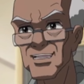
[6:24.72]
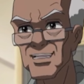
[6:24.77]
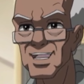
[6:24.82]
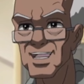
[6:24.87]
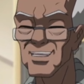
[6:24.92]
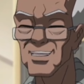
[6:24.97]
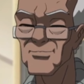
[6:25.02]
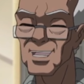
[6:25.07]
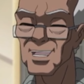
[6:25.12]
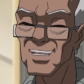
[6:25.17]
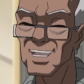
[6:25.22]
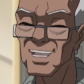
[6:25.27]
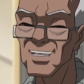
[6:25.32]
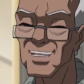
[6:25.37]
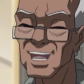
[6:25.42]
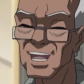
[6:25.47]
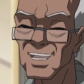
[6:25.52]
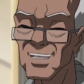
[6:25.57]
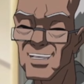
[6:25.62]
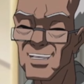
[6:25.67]
I had
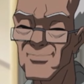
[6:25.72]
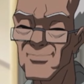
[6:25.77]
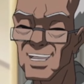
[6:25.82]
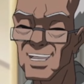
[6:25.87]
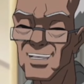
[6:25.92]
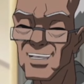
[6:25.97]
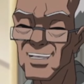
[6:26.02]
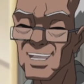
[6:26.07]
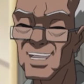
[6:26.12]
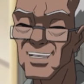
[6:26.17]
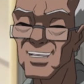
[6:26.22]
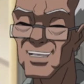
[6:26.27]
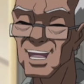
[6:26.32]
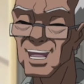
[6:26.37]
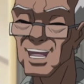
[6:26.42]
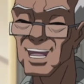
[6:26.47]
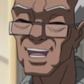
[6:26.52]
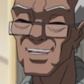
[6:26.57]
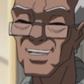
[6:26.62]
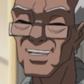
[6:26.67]
relations with
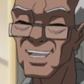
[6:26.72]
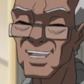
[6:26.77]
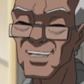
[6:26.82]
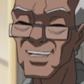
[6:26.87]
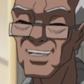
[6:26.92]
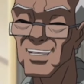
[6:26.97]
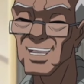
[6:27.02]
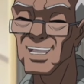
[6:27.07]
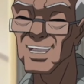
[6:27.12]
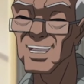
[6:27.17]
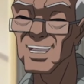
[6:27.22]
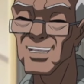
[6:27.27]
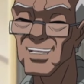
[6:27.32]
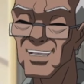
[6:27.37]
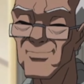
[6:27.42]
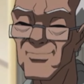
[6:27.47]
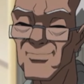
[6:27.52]
Crystal last night.